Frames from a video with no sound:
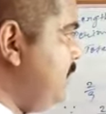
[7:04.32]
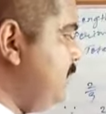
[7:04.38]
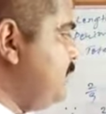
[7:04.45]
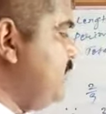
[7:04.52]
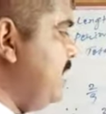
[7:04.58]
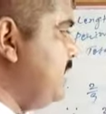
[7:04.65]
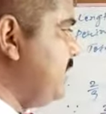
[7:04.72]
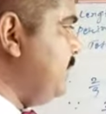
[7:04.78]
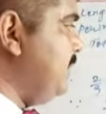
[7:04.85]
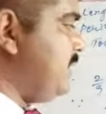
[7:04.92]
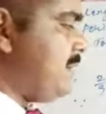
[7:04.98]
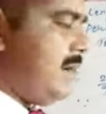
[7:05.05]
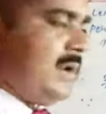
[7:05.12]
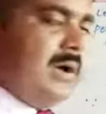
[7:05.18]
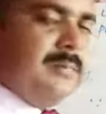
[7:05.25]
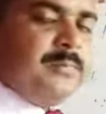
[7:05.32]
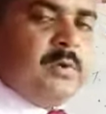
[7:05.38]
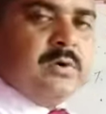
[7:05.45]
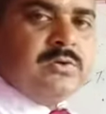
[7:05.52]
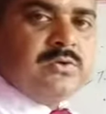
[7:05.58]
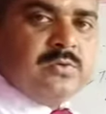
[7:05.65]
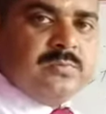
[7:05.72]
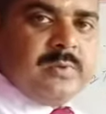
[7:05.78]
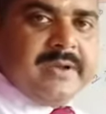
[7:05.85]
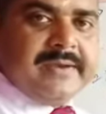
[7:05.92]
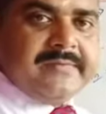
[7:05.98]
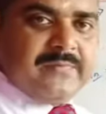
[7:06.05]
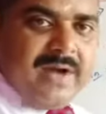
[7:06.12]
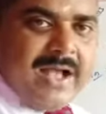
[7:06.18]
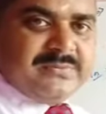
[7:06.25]
centimeter upon
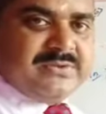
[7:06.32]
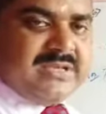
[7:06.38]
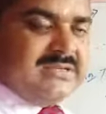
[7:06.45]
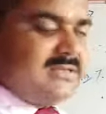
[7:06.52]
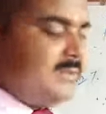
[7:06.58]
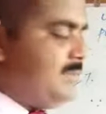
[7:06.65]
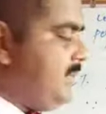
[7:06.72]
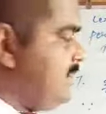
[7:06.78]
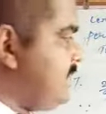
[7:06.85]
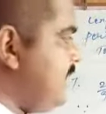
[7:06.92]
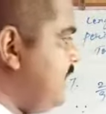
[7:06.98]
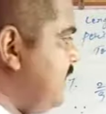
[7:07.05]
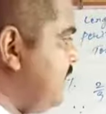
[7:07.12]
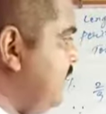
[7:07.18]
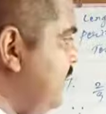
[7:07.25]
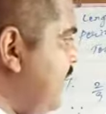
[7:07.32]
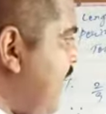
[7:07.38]
2.5 centimeter,